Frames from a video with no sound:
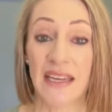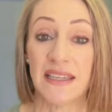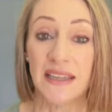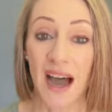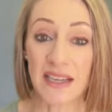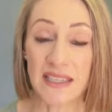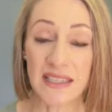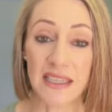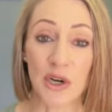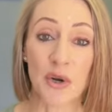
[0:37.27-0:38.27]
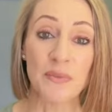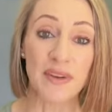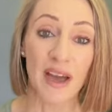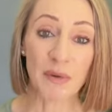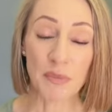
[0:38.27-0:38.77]
night serum,
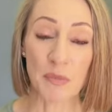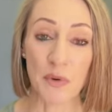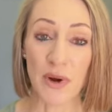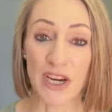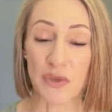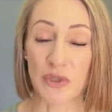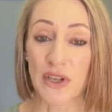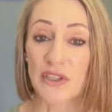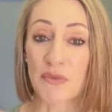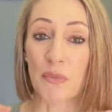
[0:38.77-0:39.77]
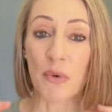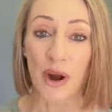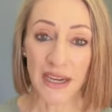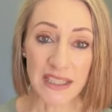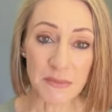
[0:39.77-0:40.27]
night preparation with lots of
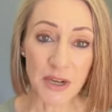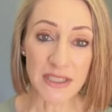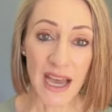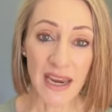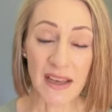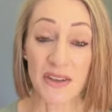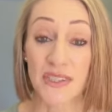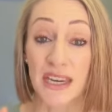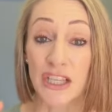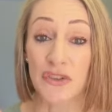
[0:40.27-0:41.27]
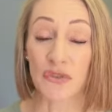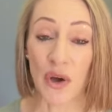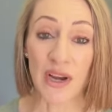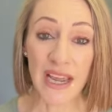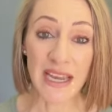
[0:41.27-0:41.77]
brightening botanicals and
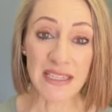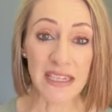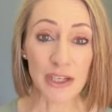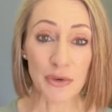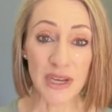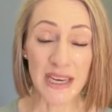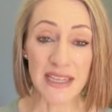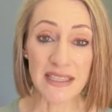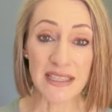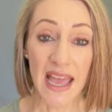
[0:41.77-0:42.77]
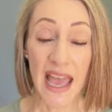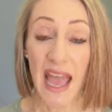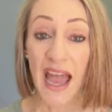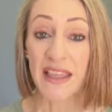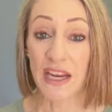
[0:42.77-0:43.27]
exfoliating ingredients,
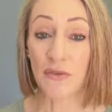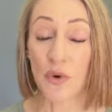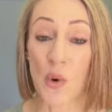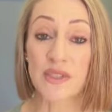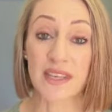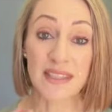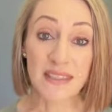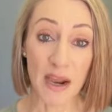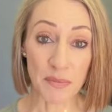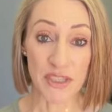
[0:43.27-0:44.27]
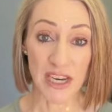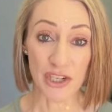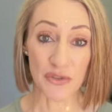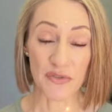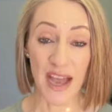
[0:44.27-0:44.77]
and then of course a sun
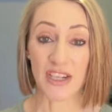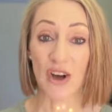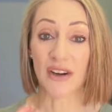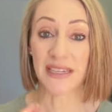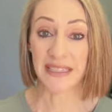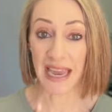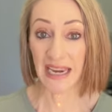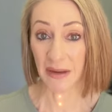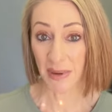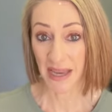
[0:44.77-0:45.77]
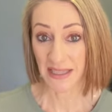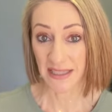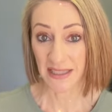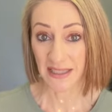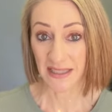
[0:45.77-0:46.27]
protection factor on a daily
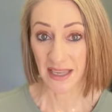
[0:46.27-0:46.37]
basis.